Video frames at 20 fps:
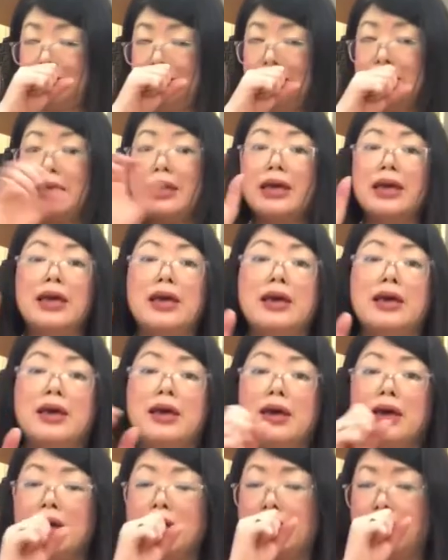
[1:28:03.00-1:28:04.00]
uh,
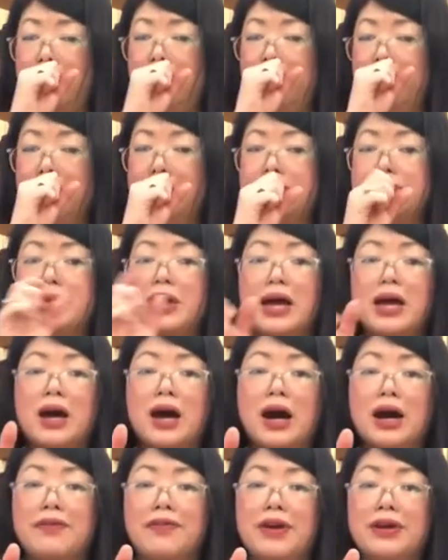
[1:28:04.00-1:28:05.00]

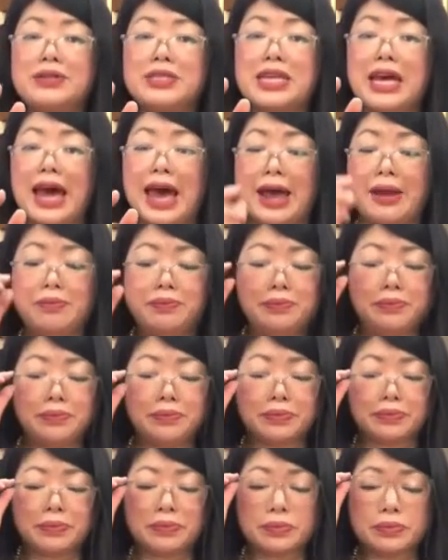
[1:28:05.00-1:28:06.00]
iPhone 10
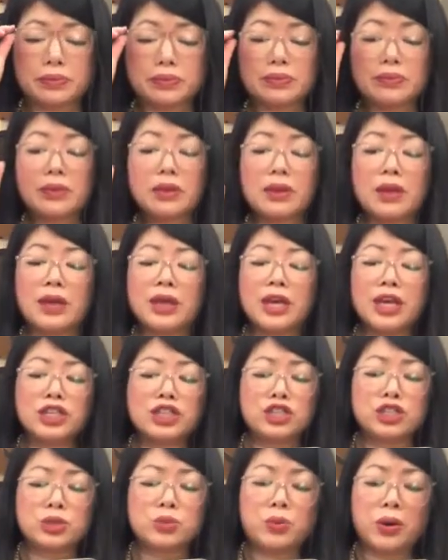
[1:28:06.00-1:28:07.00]

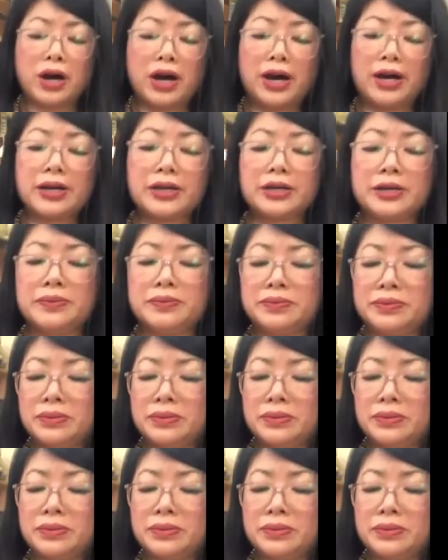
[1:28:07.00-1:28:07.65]
should work.